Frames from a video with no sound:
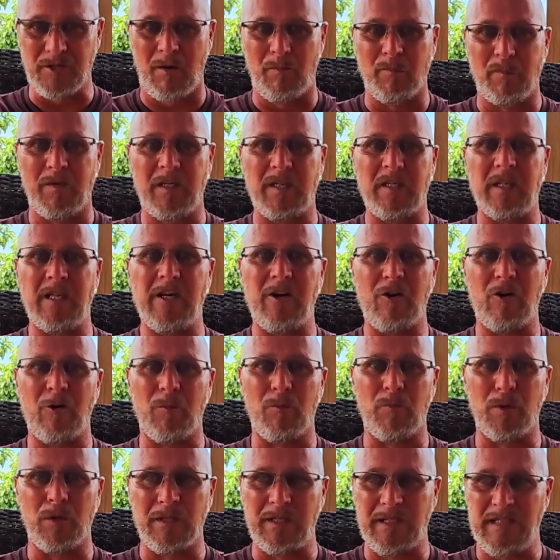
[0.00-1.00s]
something here
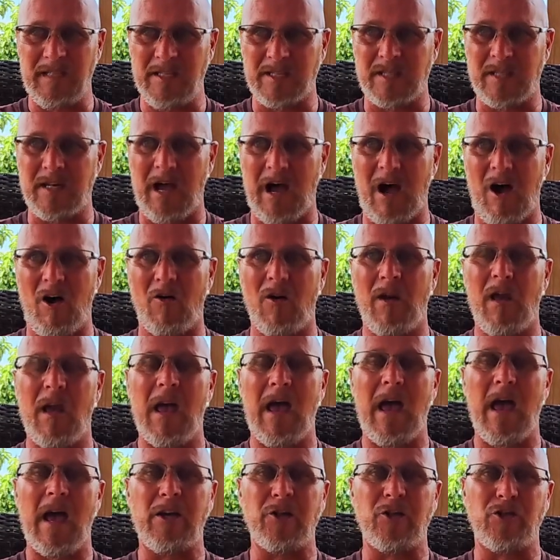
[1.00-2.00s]
in Belize now
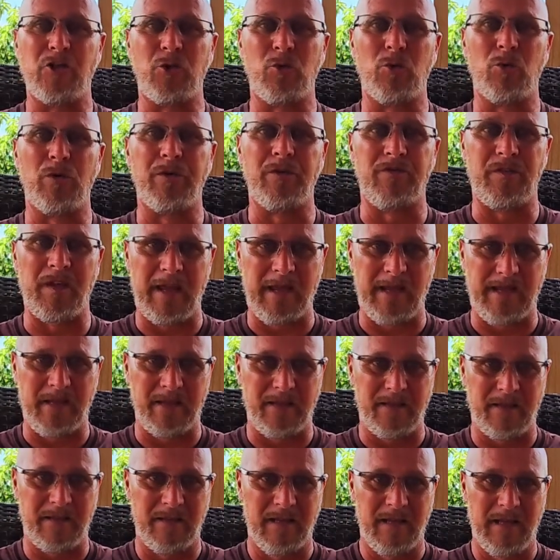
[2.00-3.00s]
as you would
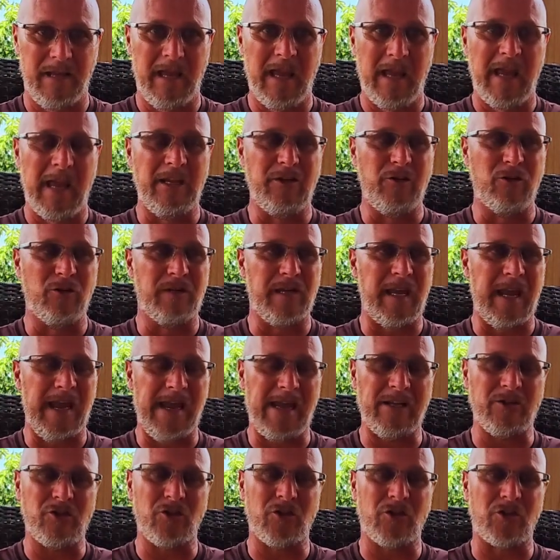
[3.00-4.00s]
think. And you
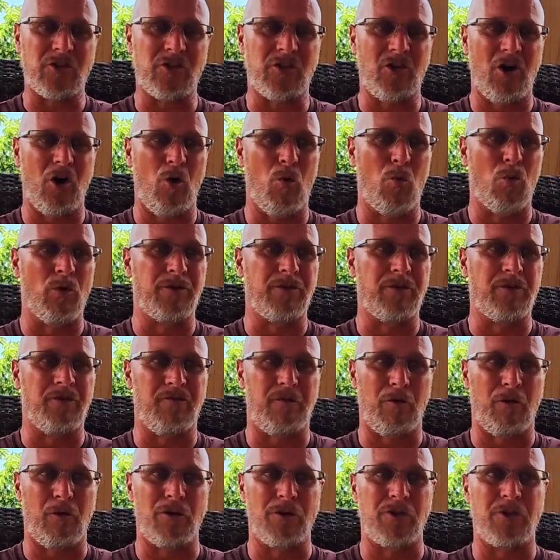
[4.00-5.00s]
can't just go with the
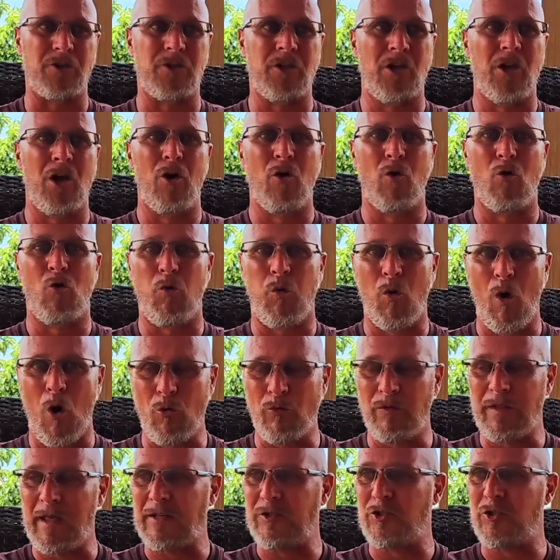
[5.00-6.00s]
first
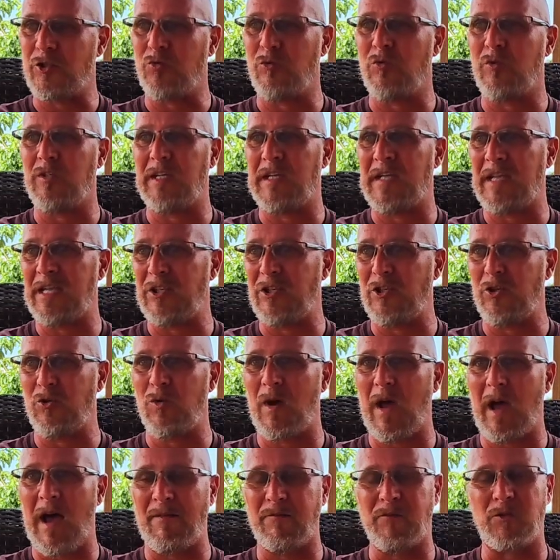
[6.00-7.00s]
quote that you get.
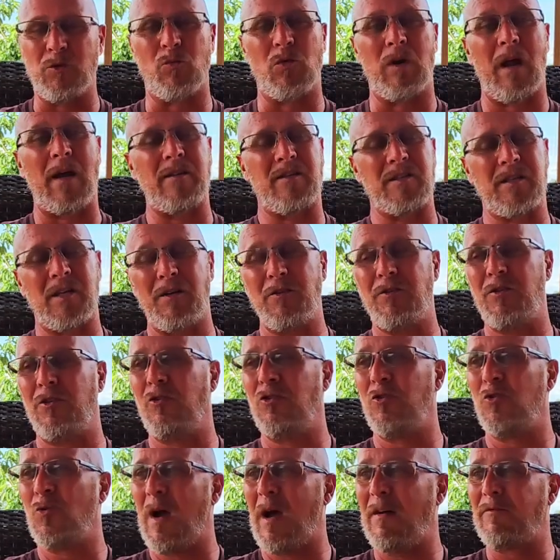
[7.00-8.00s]
You have to, when I tell
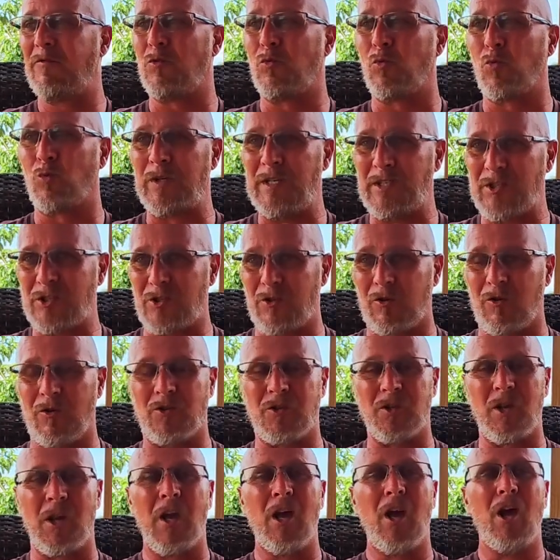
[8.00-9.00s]
you, you have to
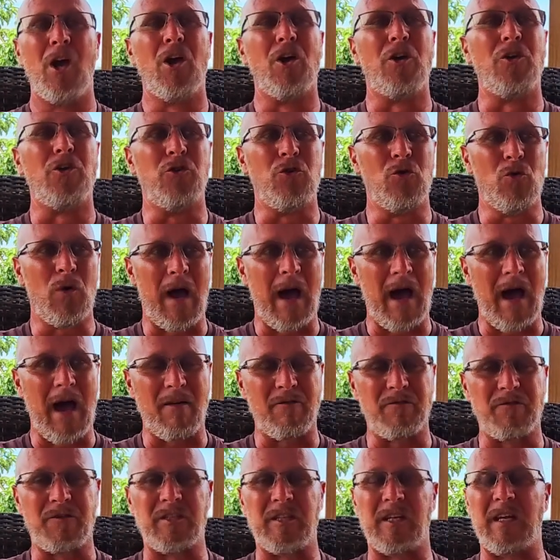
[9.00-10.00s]
research, you
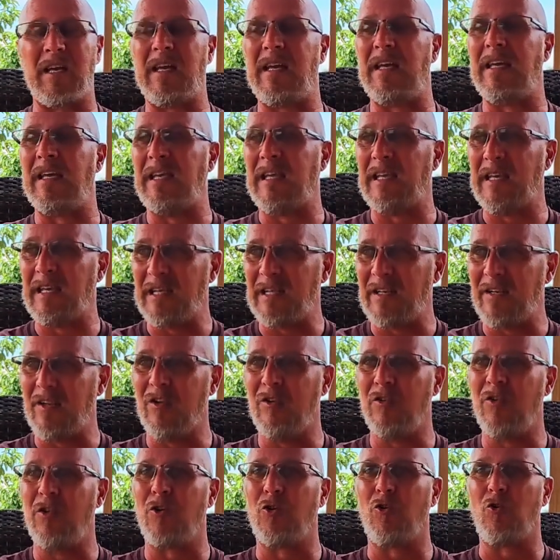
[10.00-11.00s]
have to hit
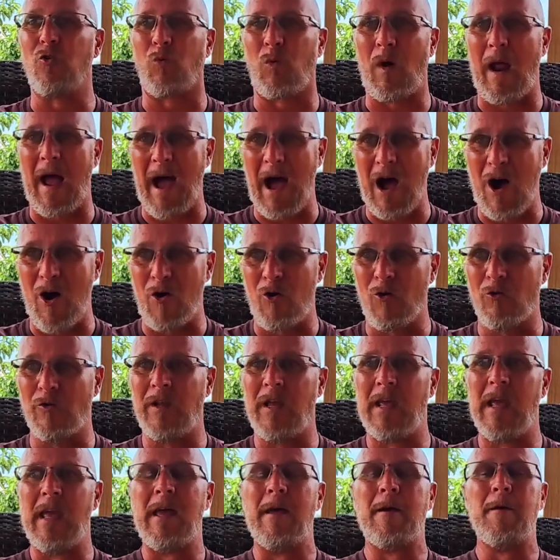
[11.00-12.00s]
the
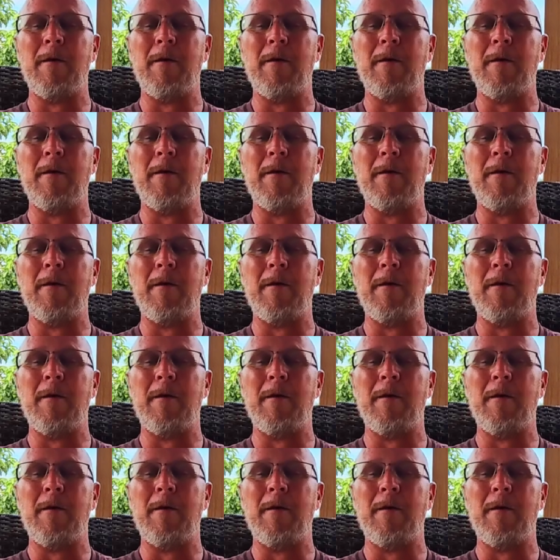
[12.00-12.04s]
ground.